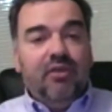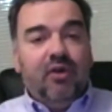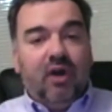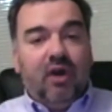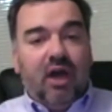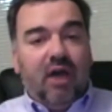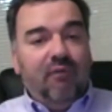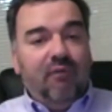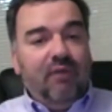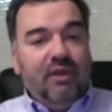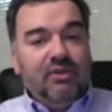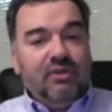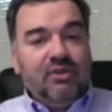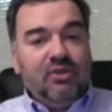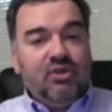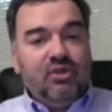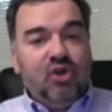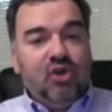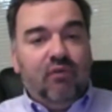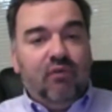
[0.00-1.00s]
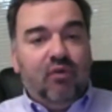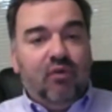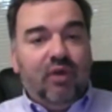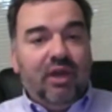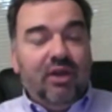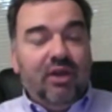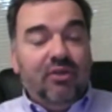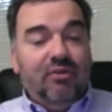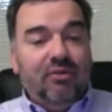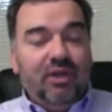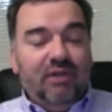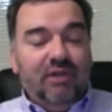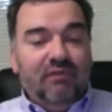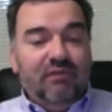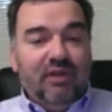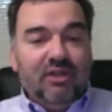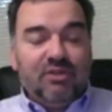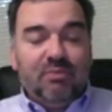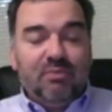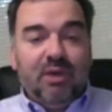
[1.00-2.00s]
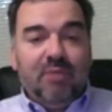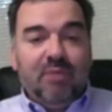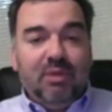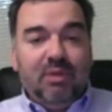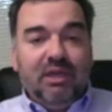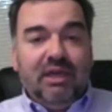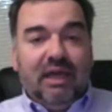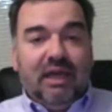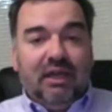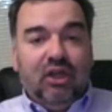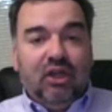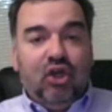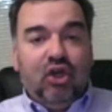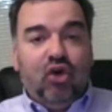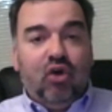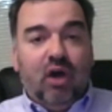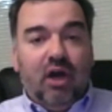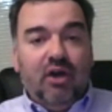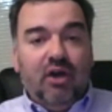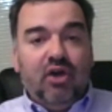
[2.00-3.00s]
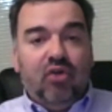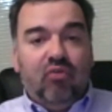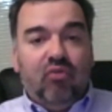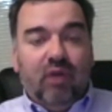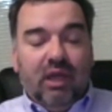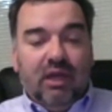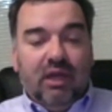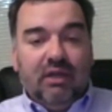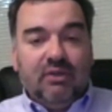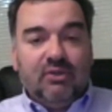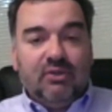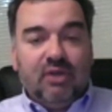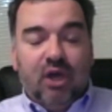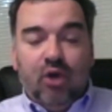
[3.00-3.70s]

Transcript: their offense is overrated and their defense might be a little underrated.